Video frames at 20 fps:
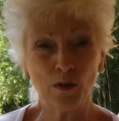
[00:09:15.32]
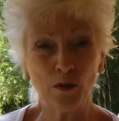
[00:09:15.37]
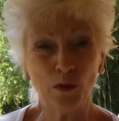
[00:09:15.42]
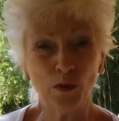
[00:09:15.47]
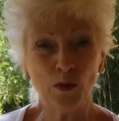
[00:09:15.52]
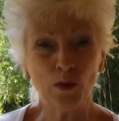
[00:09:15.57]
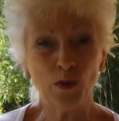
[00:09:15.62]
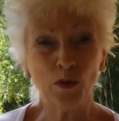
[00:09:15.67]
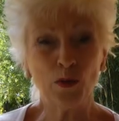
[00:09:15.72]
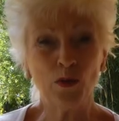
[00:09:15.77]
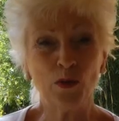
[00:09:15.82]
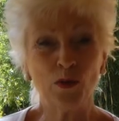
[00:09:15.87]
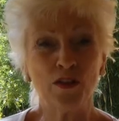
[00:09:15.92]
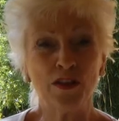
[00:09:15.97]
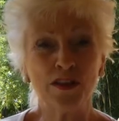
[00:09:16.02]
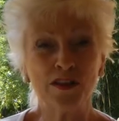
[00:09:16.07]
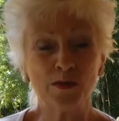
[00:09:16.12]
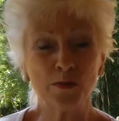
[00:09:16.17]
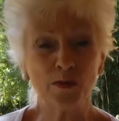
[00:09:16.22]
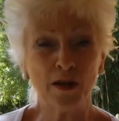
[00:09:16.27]
all
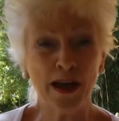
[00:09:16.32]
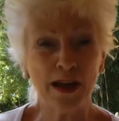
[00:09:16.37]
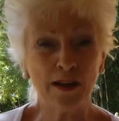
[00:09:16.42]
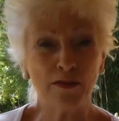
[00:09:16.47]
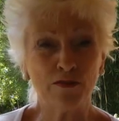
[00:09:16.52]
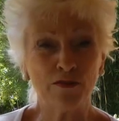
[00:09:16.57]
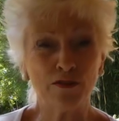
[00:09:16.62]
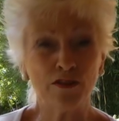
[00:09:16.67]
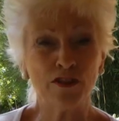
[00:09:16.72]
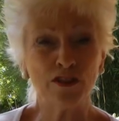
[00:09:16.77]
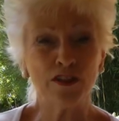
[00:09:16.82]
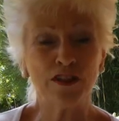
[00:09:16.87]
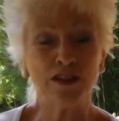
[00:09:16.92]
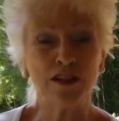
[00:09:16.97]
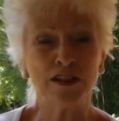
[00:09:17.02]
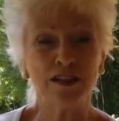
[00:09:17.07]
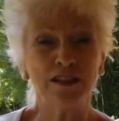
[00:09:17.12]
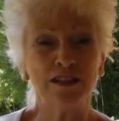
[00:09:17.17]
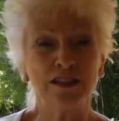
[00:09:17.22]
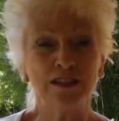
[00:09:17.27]
that's painful
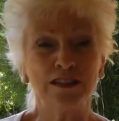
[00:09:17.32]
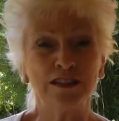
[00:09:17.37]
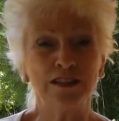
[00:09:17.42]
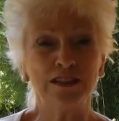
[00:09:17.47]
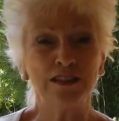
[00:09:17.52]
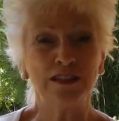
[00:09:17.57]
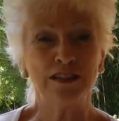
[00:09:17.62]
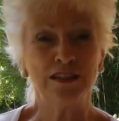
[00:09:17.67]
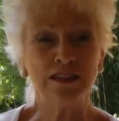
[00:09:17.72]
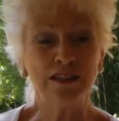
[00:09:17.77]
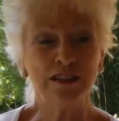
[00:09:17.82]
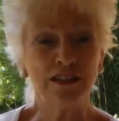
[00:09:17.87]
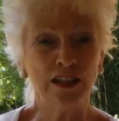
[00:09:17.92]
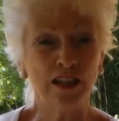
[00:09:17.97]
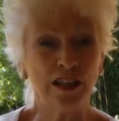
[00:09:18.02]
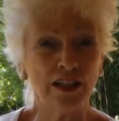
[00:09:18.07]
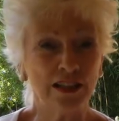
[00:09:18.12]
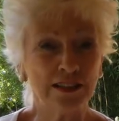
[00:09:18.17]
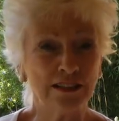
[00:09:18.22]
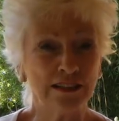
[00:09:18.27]
and
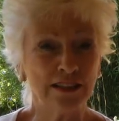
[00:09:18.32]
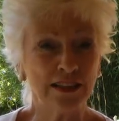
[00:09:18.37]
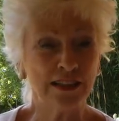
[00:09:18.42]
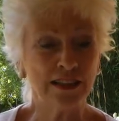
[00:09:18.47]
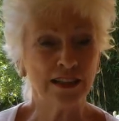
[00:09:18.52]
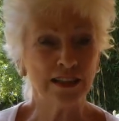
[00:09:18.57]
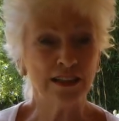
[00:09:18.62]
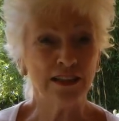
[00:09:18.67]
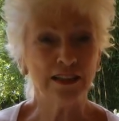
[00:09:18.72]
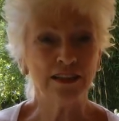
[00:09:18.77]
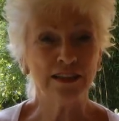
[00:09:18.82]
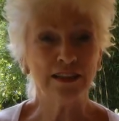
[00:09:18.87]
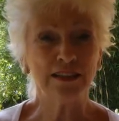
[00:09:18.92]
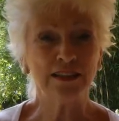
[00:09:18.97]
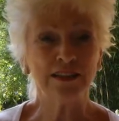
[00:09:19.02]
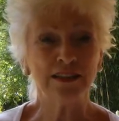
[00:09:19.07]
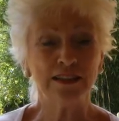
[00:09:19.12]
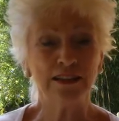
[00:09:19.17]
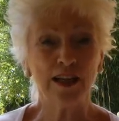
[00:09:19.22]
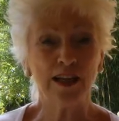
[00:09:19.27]
hurting
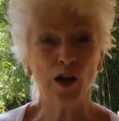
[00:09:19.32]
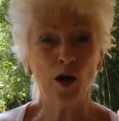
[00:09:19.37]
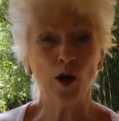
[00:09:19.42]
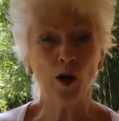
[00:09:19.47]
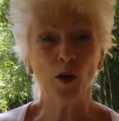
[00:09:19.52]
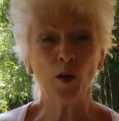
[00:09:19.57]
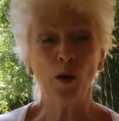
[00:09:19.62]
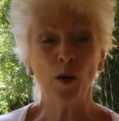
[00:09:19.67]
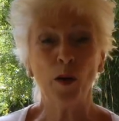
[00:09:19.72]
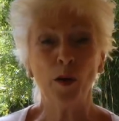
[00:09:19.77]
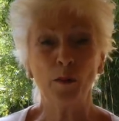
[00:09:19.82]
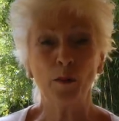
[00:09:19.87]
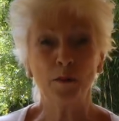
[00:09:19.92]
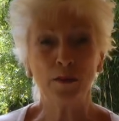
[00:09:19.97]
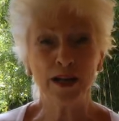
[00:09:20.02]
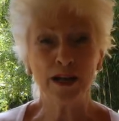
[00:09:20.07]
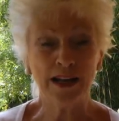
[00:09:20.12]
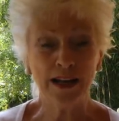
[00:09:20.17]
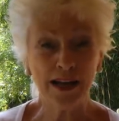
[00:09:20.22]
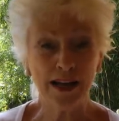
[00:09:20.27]
can now
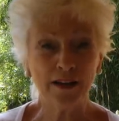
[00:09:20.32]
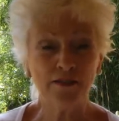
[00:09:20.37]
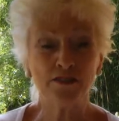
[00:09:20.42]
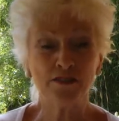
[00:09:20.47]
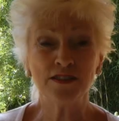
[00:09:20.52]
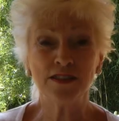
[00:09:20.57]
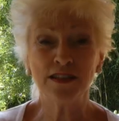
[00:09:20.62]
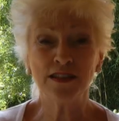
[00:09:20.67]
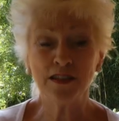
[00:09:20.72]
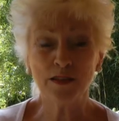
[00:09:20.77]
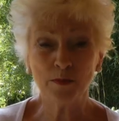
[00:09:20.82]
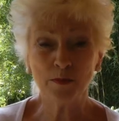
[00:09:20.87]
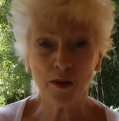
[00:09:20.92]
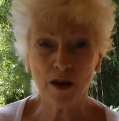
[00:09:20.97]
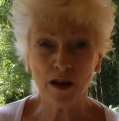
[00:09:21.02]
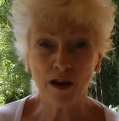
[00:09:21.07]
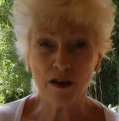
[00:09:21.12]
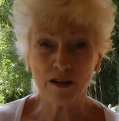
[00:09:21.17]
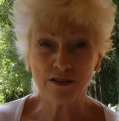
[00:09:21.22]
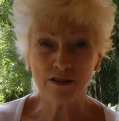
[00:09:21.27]
be left in the
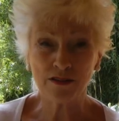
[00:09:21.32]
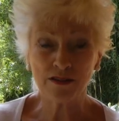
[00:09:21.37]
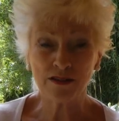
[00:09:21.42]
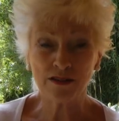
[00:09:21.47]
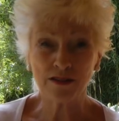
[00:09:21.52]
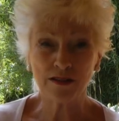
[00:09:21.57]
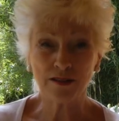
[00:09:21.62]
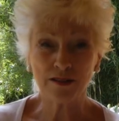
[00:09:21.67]
past.